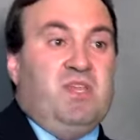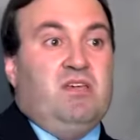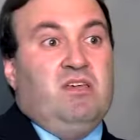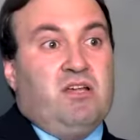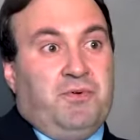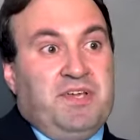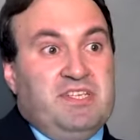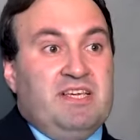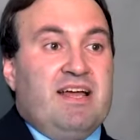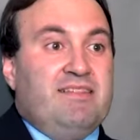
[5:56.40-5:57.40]

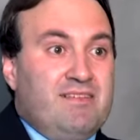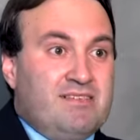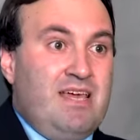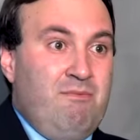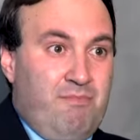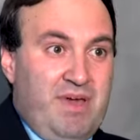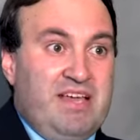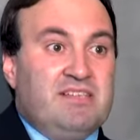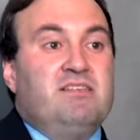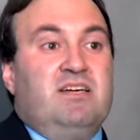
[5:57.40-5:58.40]
increasing at the same
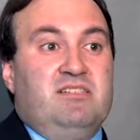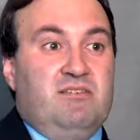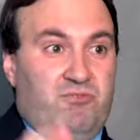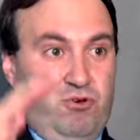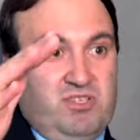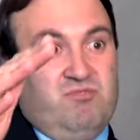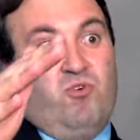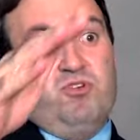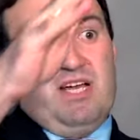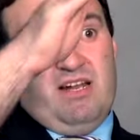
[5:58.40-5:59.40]
pace as the force of
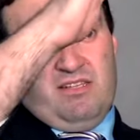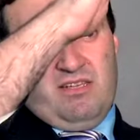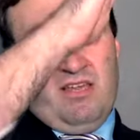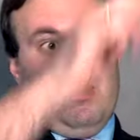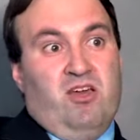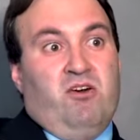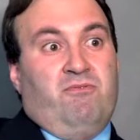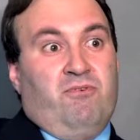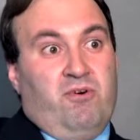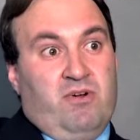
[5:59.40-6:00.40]
mortality
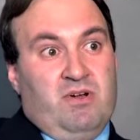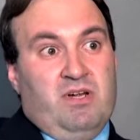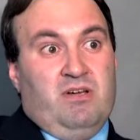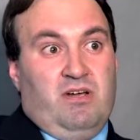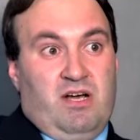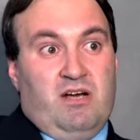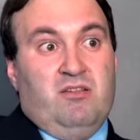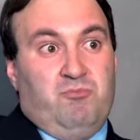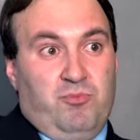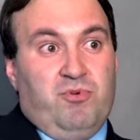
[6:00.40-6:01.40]
for
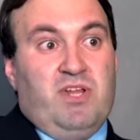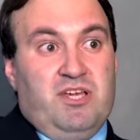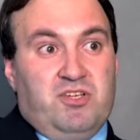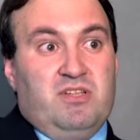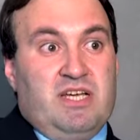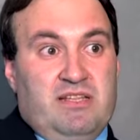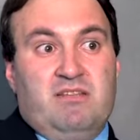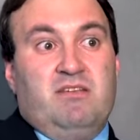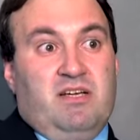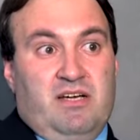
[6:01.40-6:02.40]
the population that
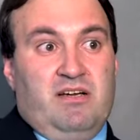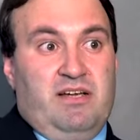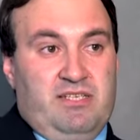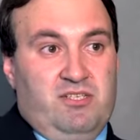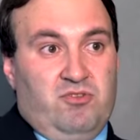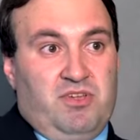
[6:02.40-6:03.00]
has not